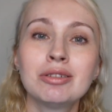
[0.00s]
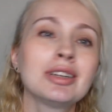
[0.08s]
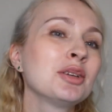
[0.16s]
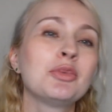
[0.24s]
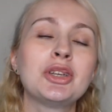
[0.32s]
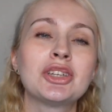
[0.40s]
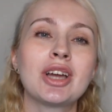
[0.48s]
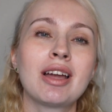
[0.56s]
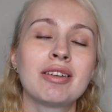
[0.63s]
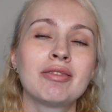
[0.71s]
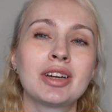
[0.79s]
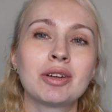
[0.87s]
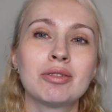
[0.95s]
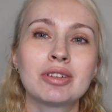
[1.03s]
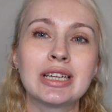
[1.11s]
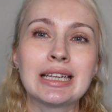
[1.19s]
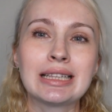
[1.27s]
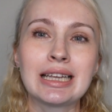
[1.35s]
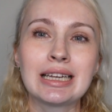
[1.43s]
in which I've
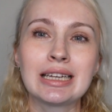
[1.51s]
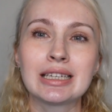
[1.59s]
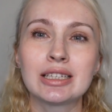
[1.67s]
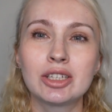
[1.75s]
recorded like